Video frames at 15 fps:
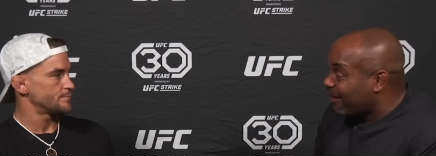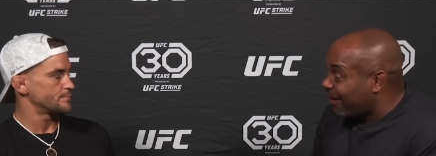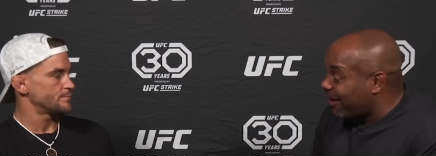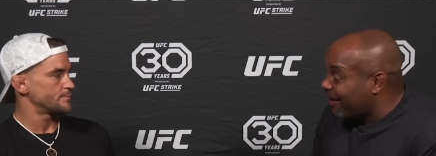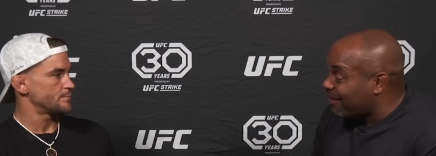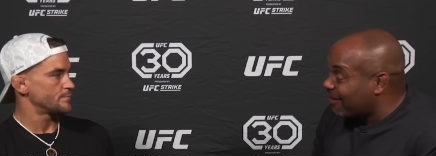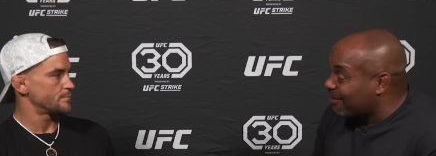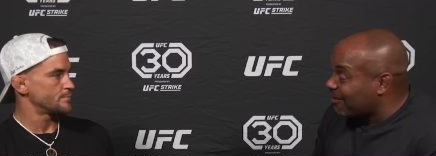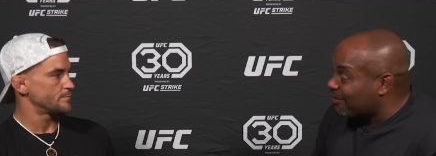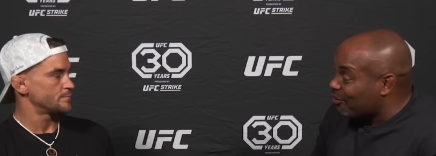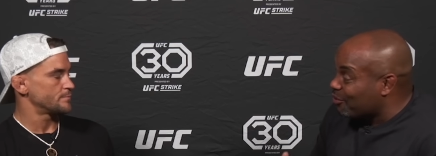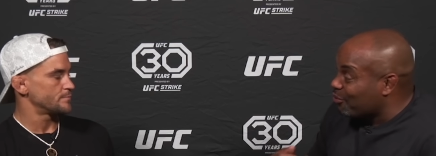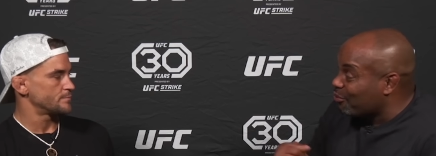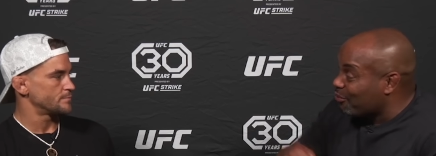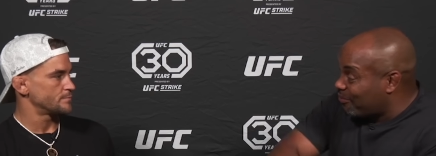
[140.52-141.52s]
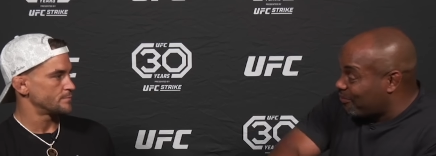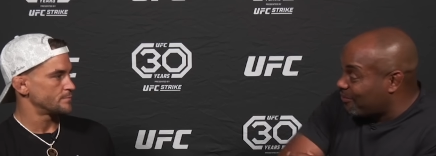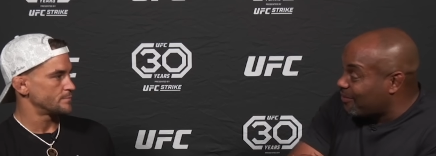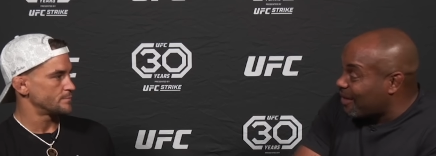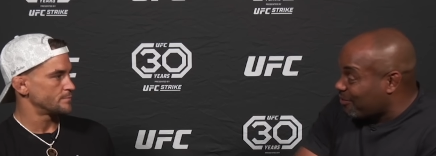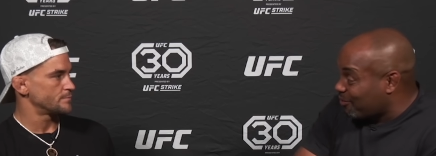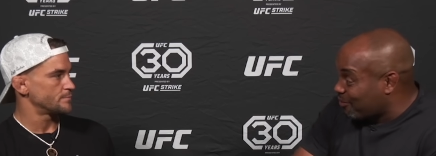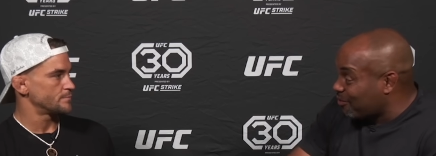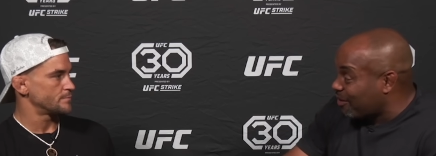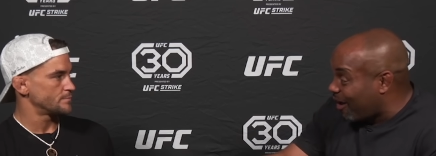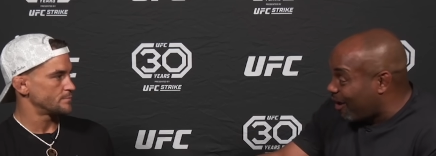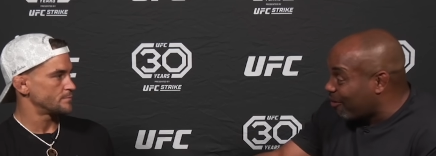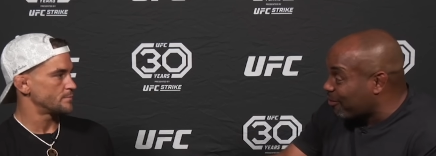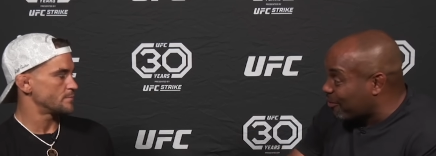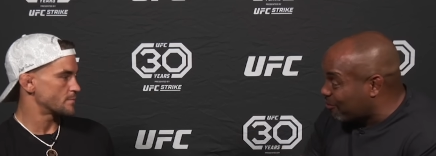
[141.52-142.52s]
Speaker 1: and you that's when you
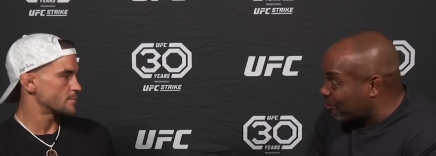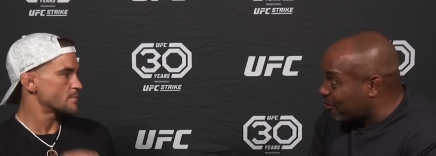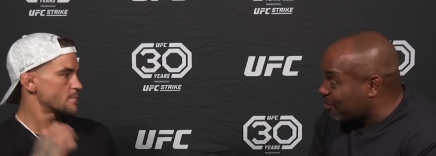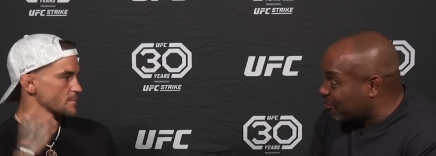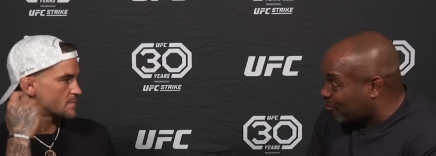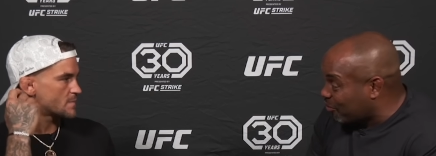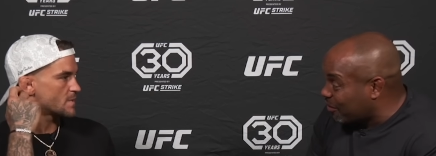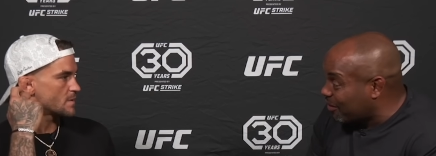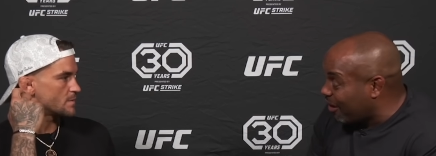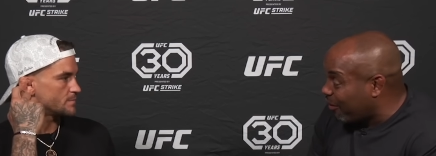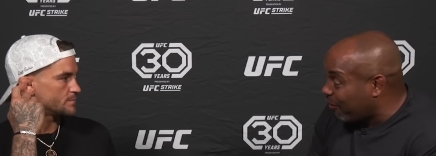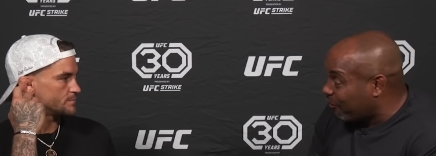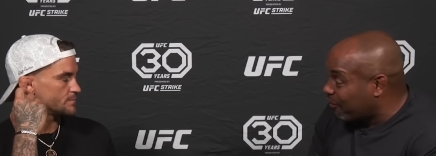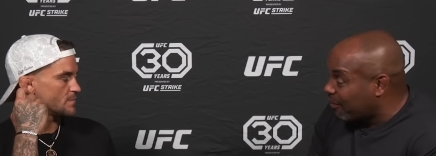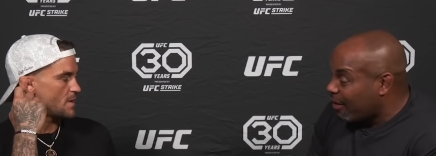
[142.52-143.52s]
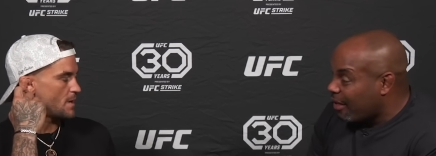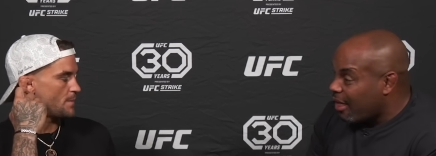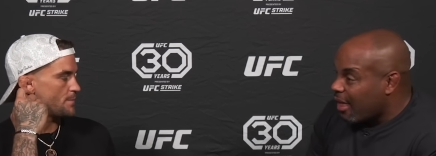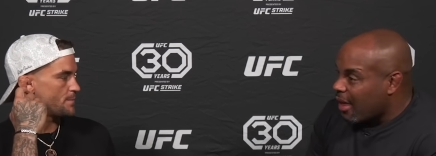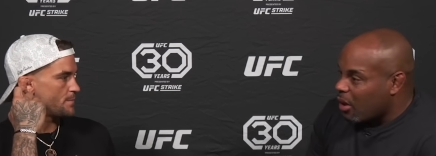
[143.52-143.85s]
counted him with the straight left. Yeah.